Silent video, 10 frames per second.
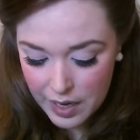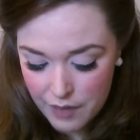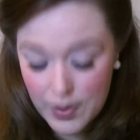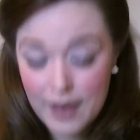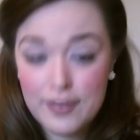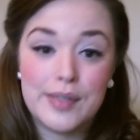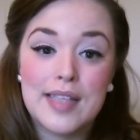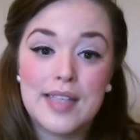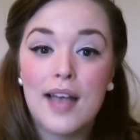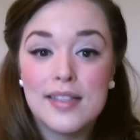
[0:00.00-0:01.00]
If you have two
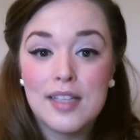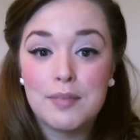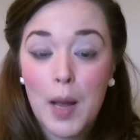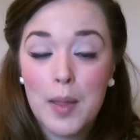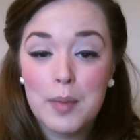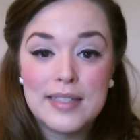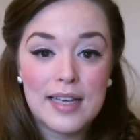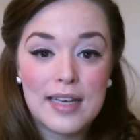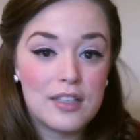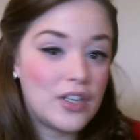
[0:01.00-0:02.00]
sizes of bobby
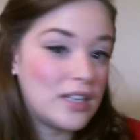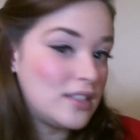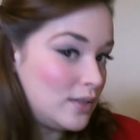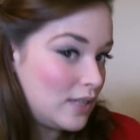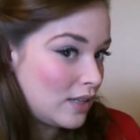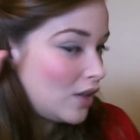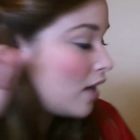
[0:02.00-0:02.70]
pins, I suggest using the